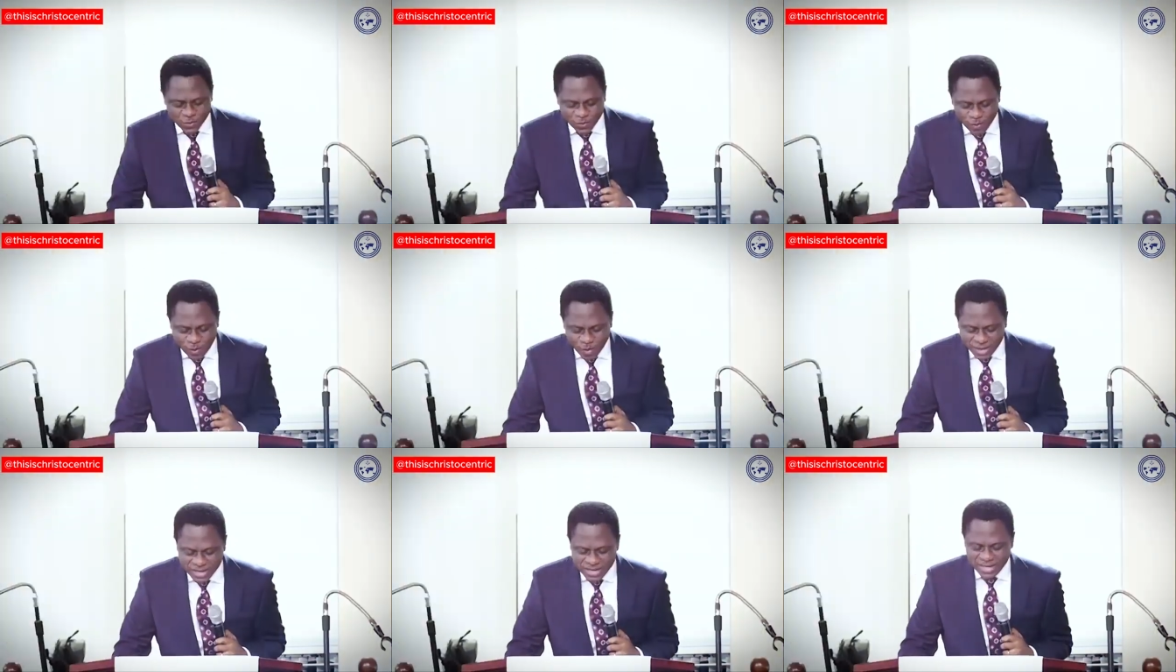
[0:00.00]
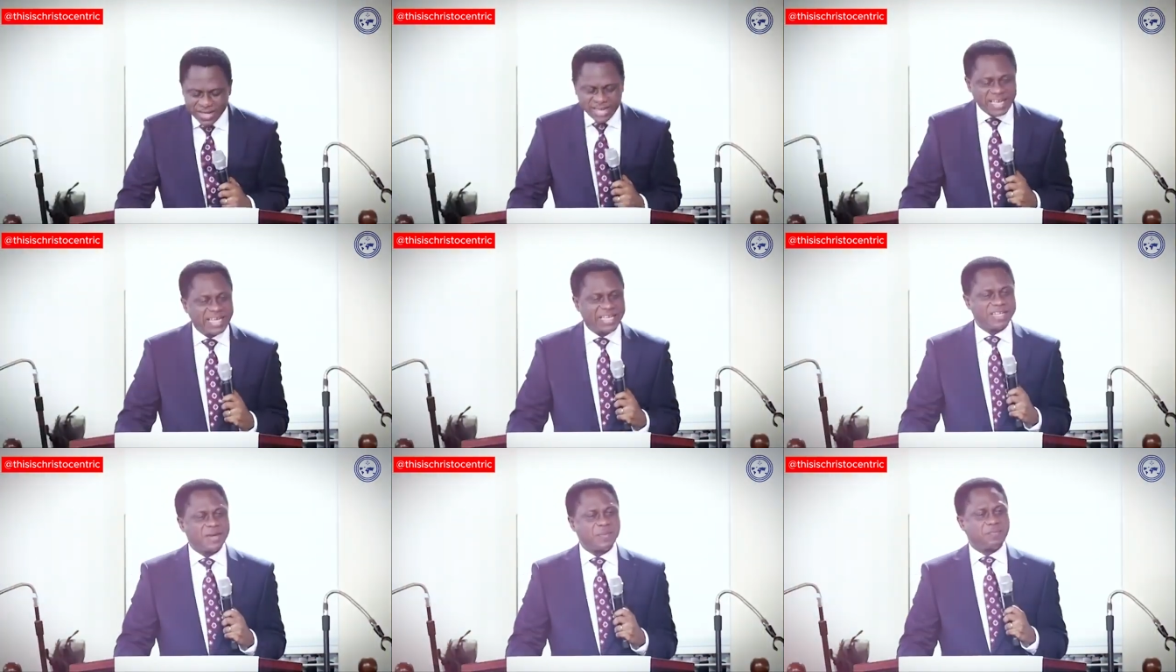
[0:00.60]
to walk
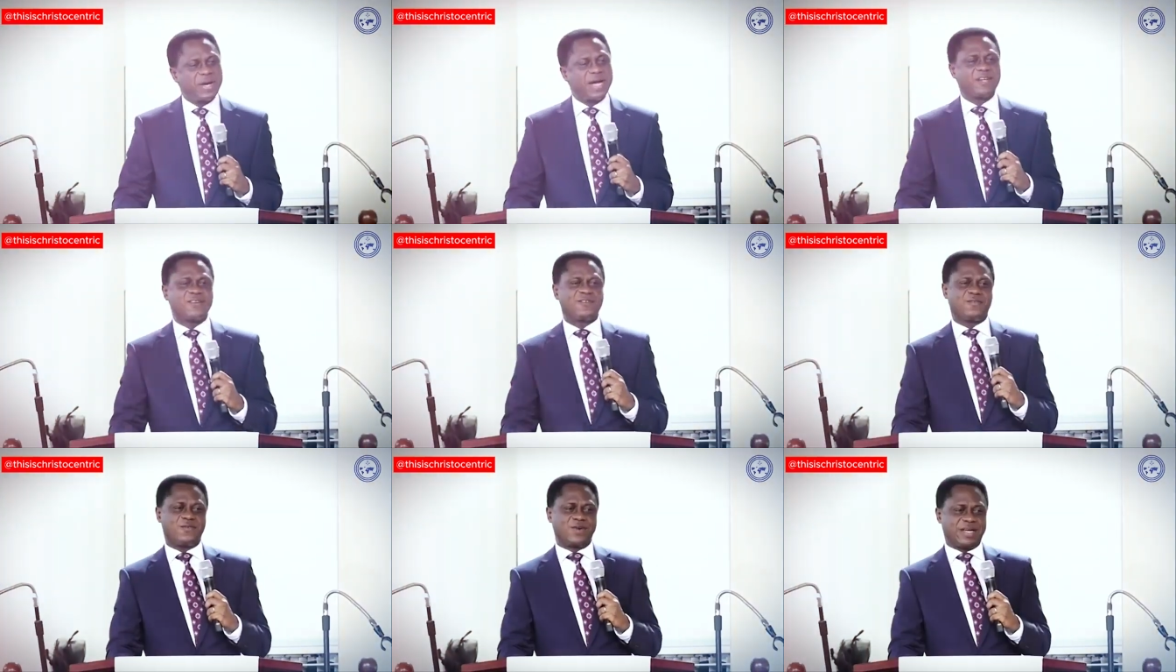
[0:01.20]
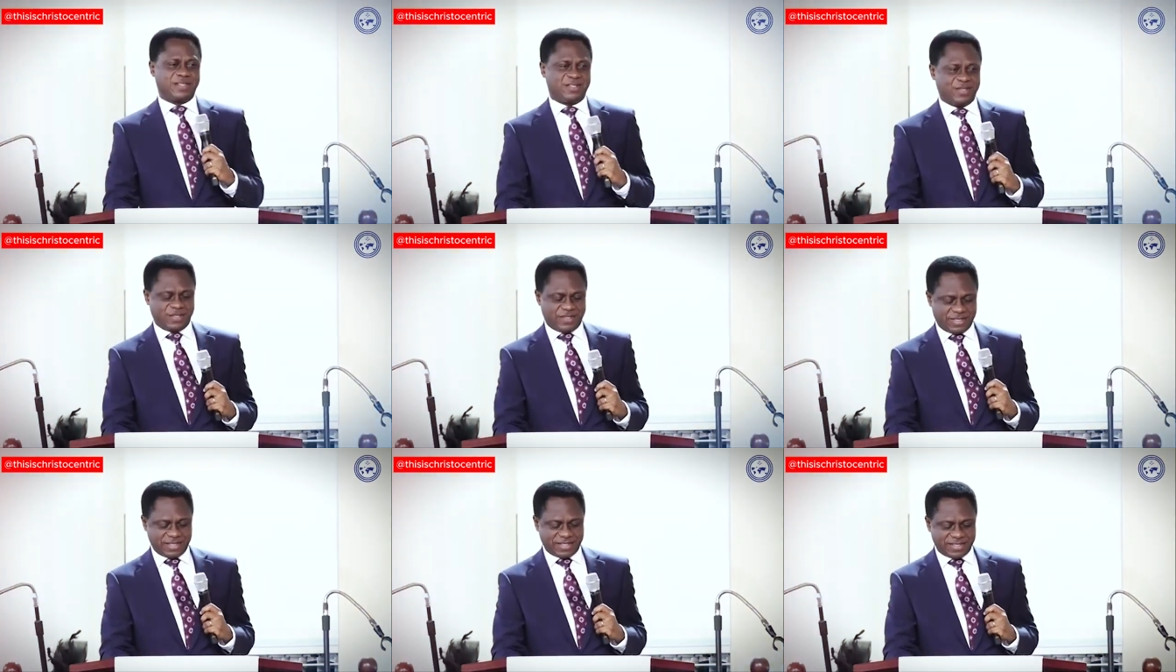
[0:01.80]
in the path of
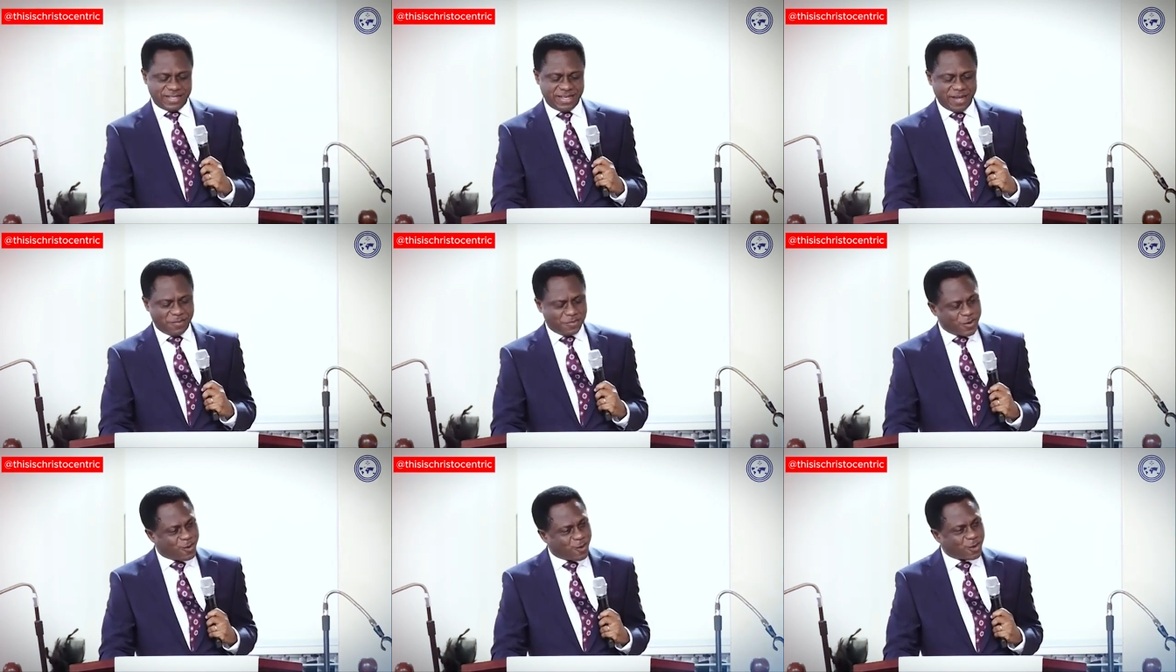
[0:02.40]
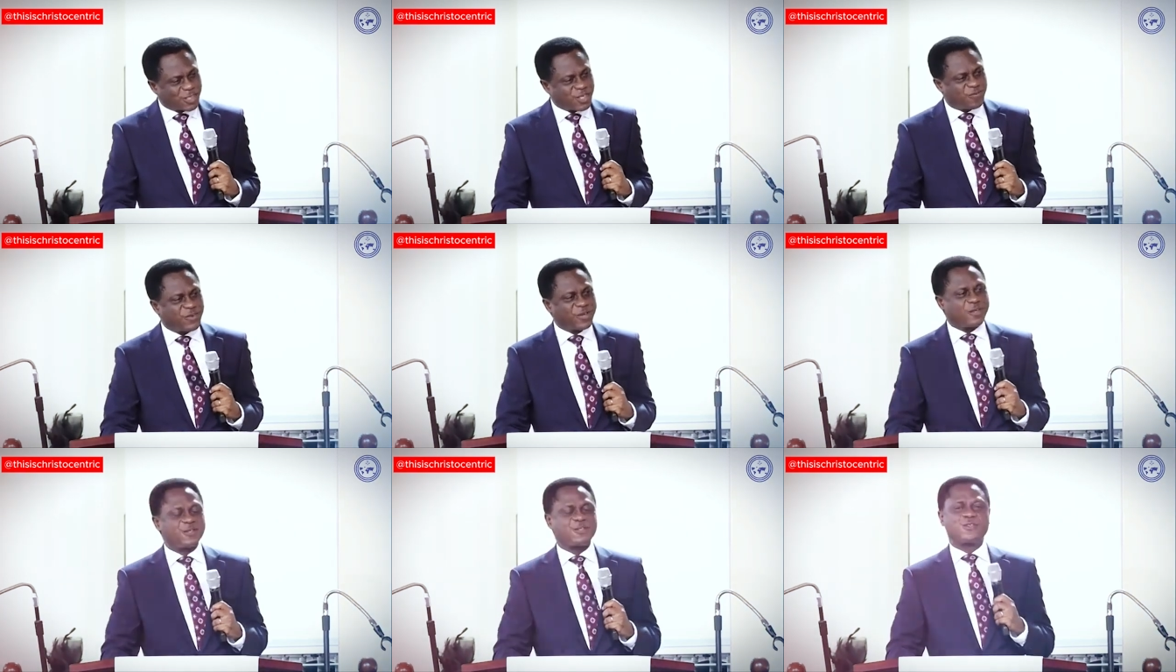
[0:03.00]
righteousness. Because if
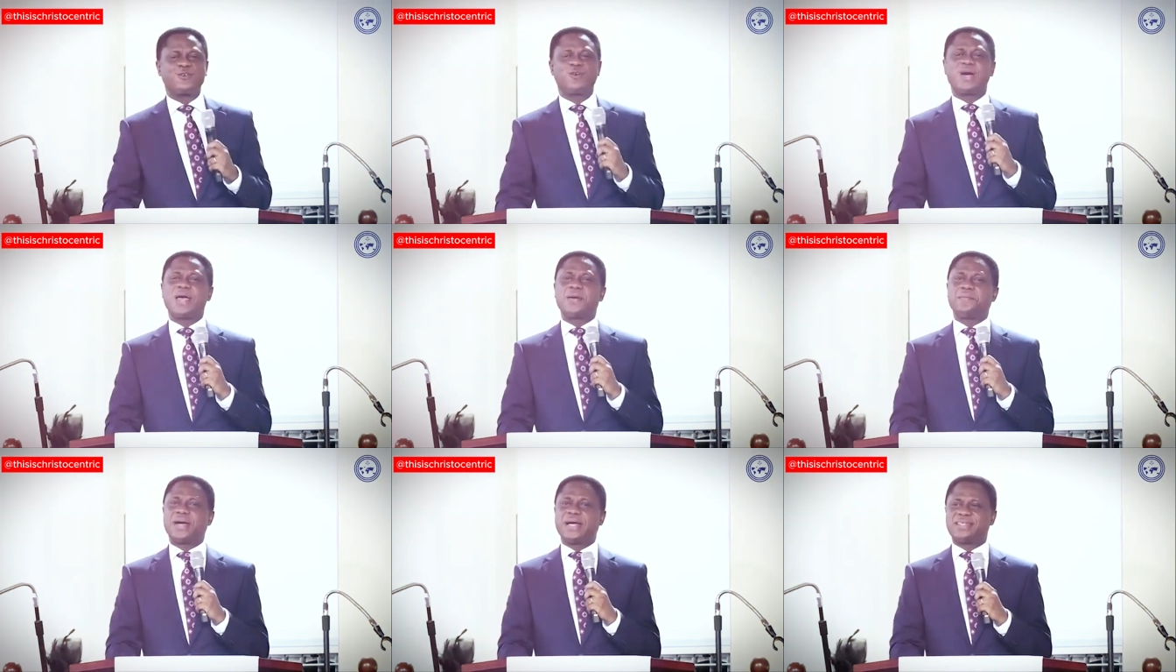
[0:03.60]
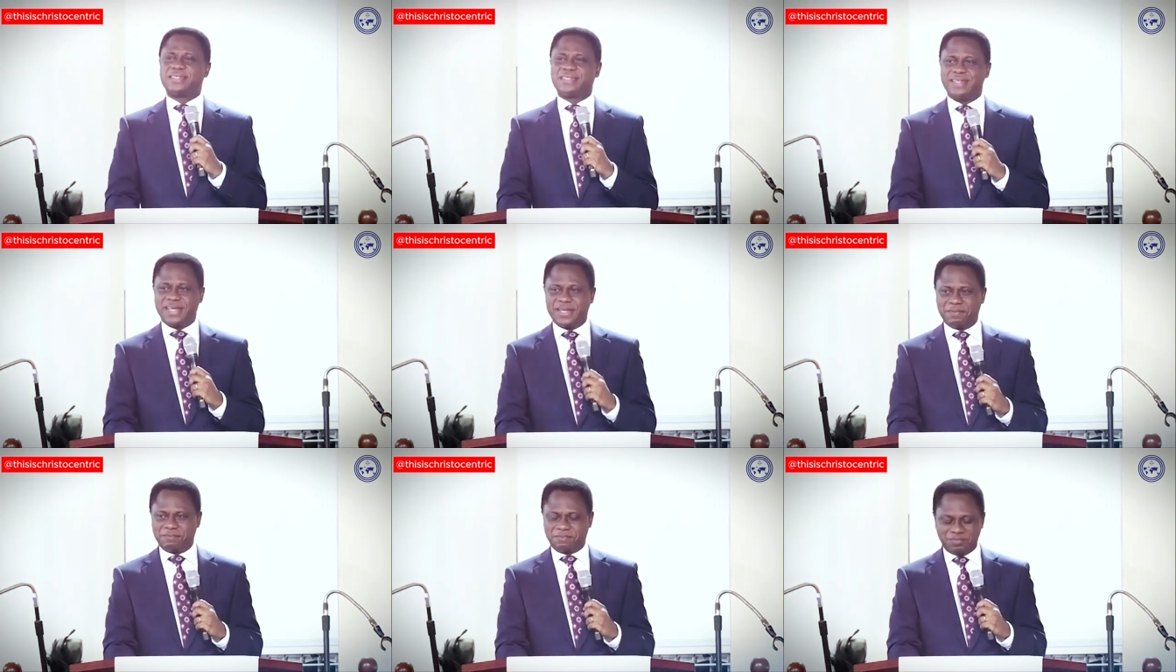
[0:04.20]
you destroy a man's
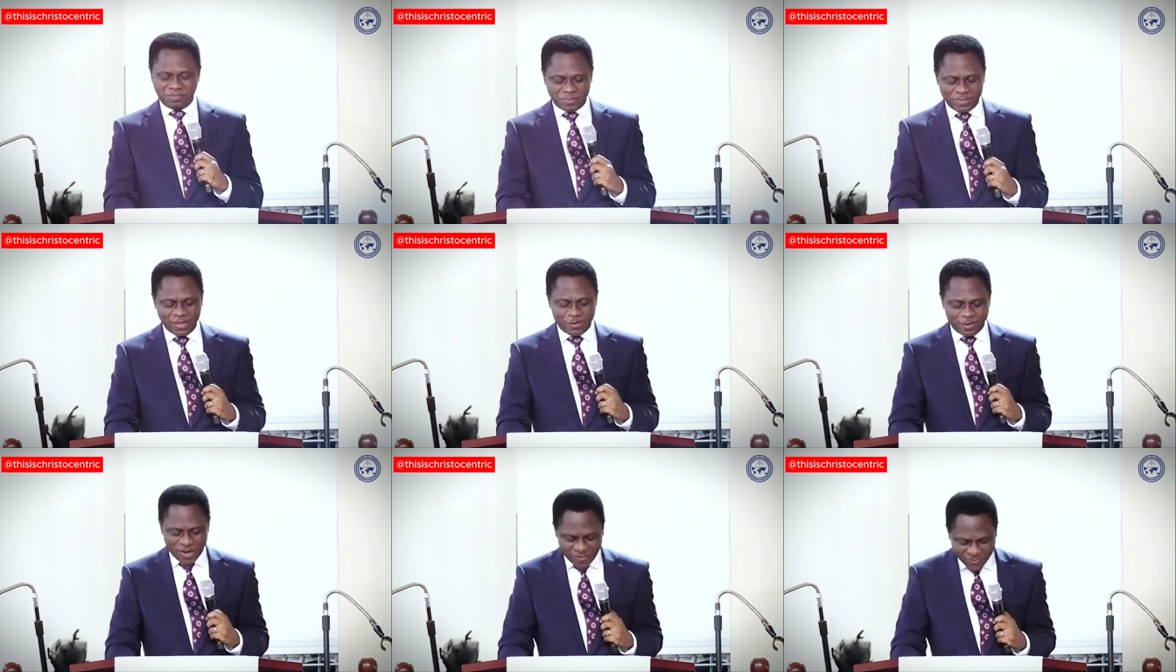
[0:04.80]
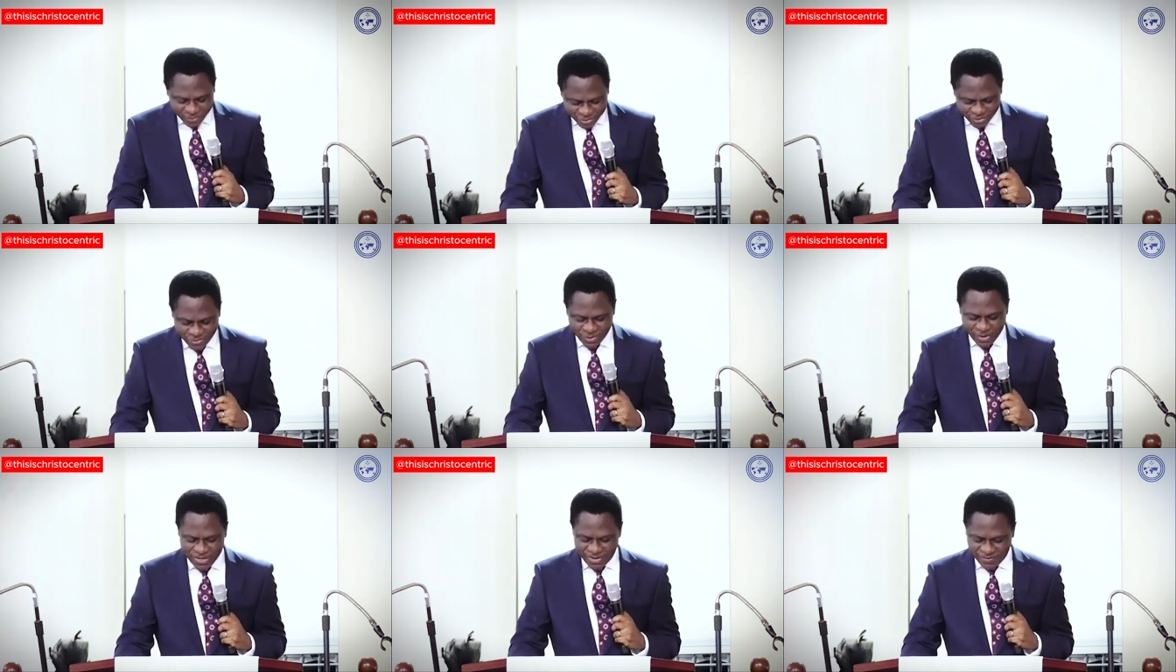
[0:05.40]
name, you have
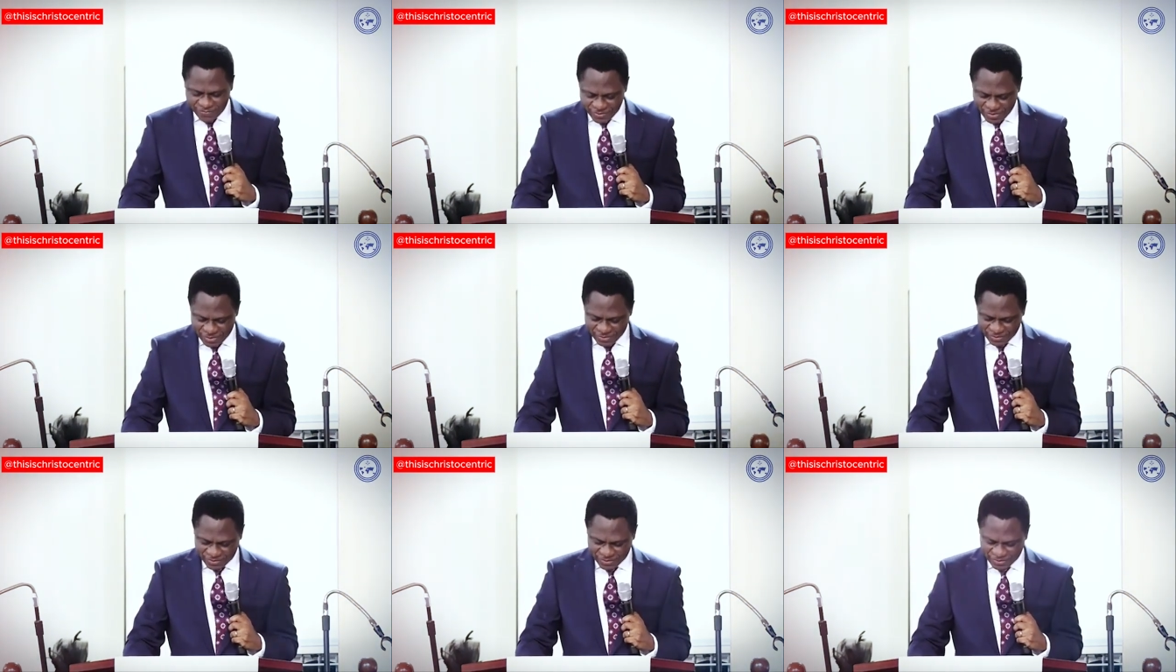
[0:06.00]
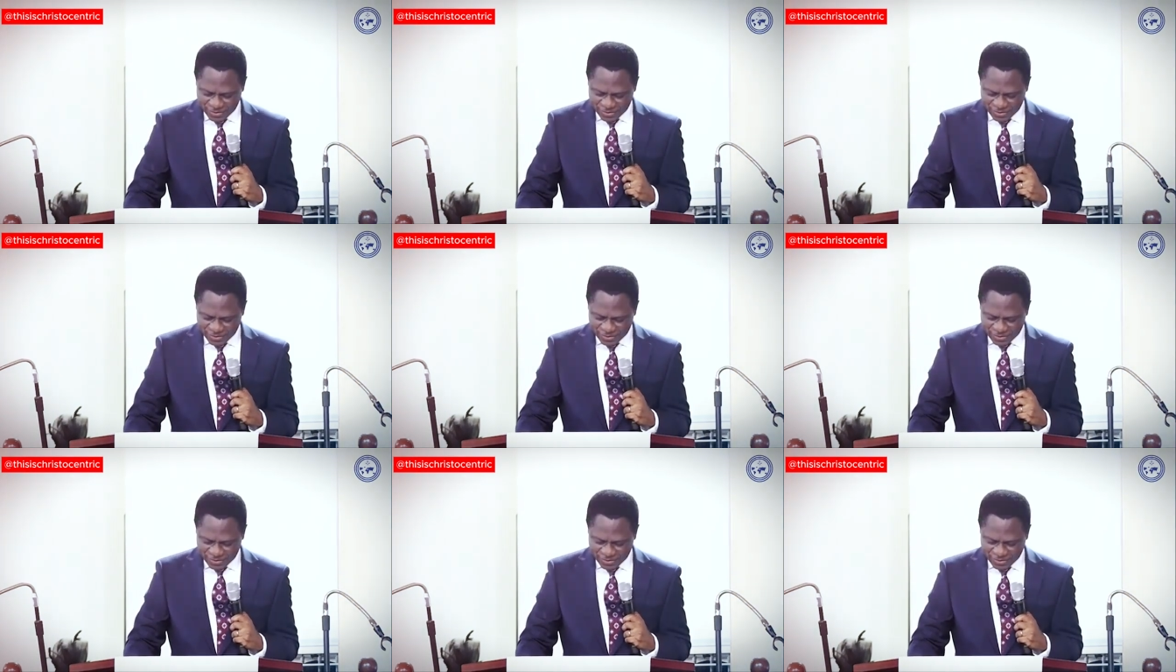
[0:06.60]
destroyed a fellow.